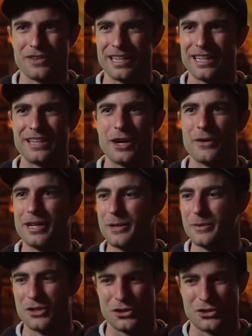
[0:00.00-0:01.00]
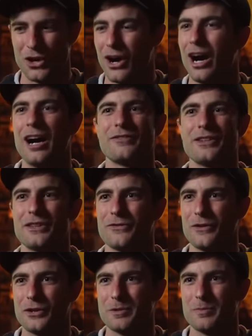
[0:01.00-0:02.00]
You know, he was just off in the
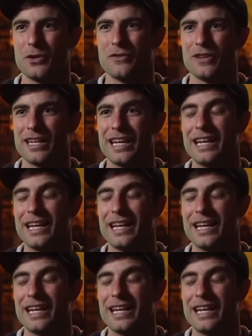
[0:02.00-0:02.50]
first movie.